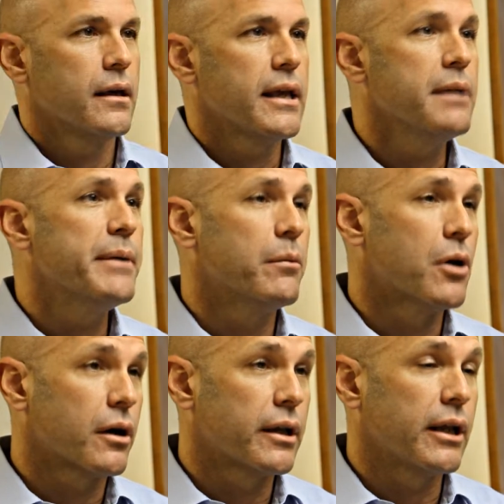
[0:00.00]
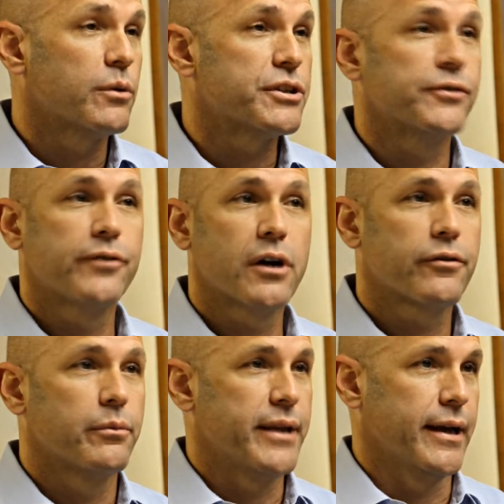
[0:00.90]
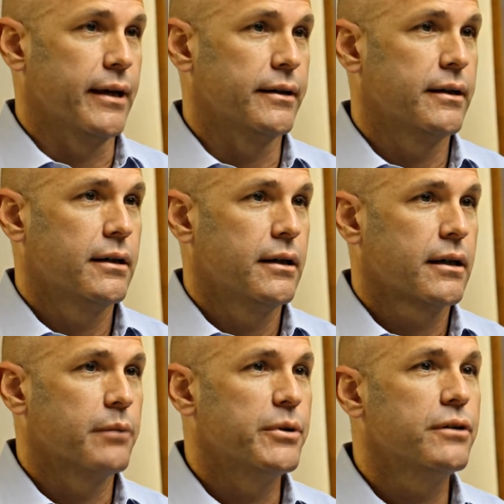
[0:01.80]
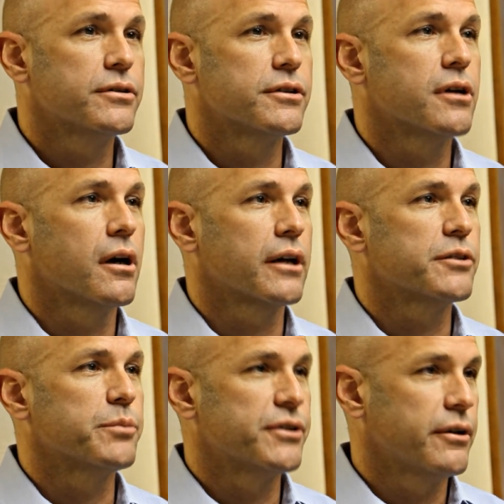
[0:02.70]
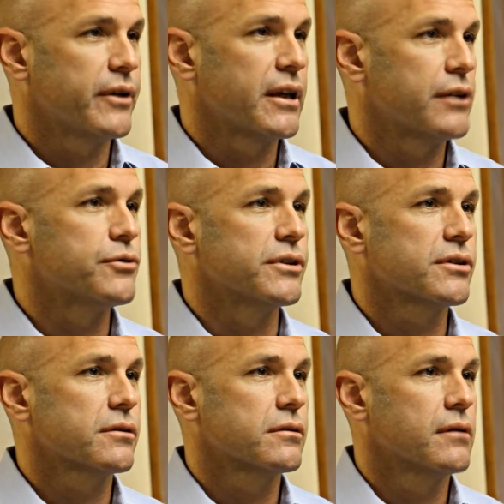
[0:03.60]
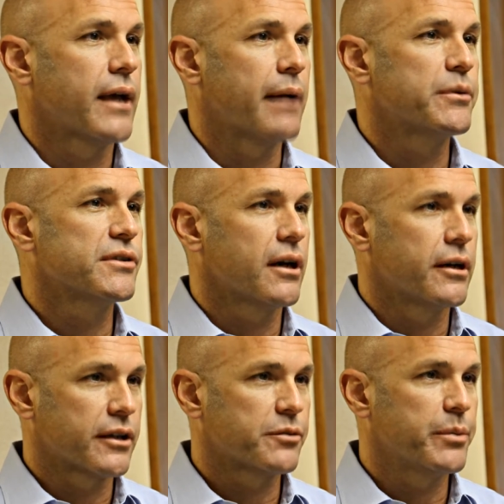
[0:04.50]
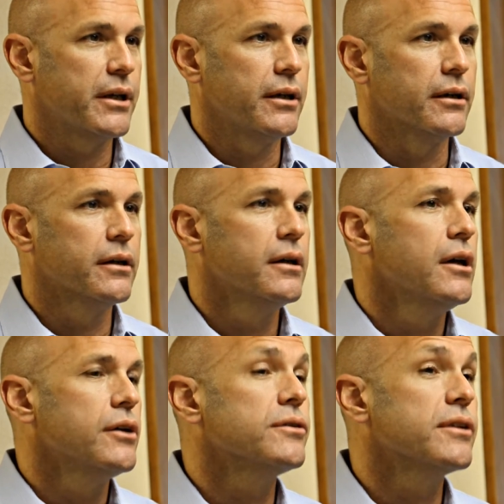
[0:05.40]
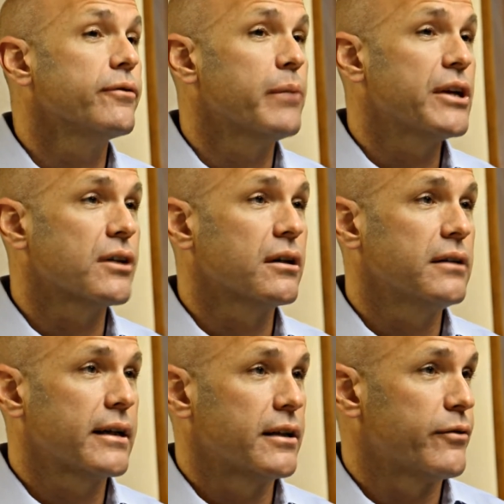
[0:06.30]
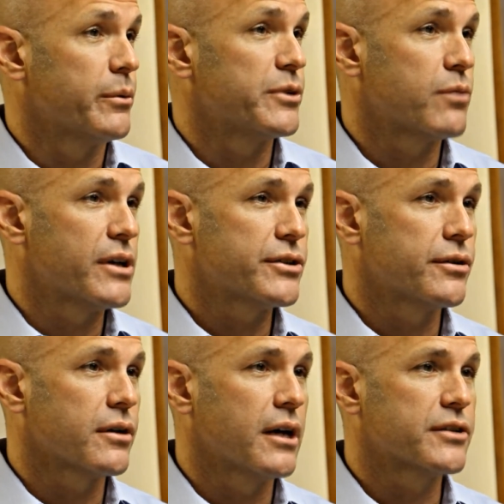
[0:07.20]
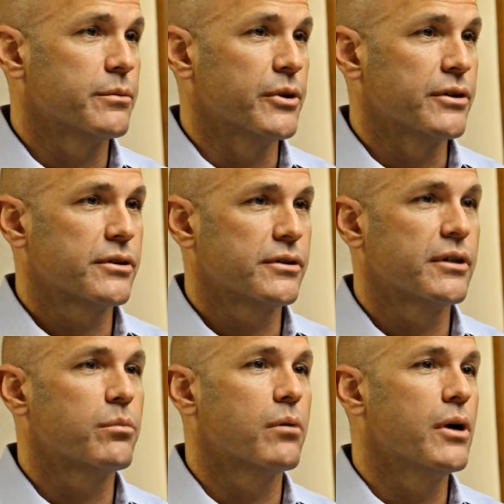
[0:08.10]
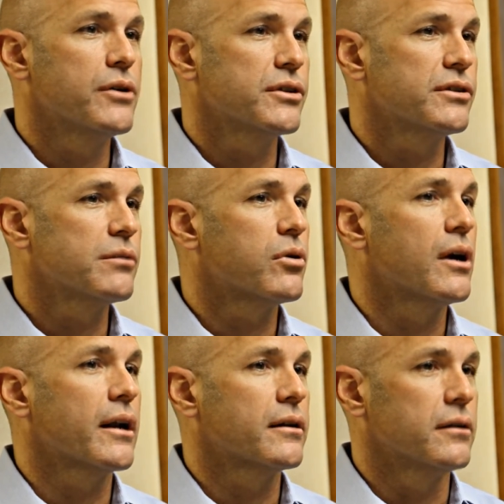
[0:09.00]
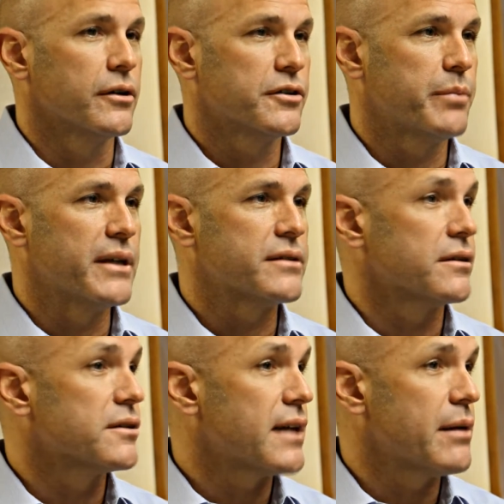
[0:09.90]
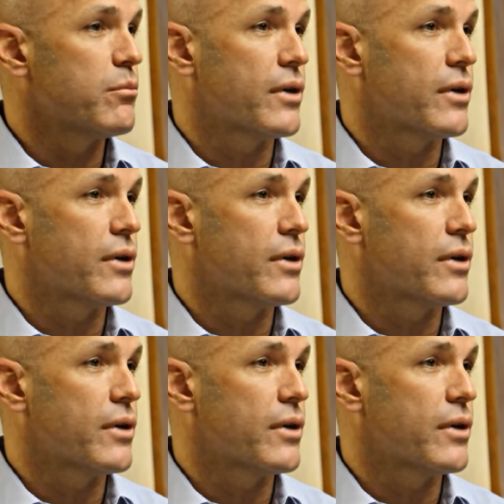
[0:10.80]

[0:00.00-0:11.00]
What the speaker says: Email marketing, which is far from dead, can be used to target specific interests. Amazon and Expedia use information collected from its registered customers to send promotions and product alerts based on site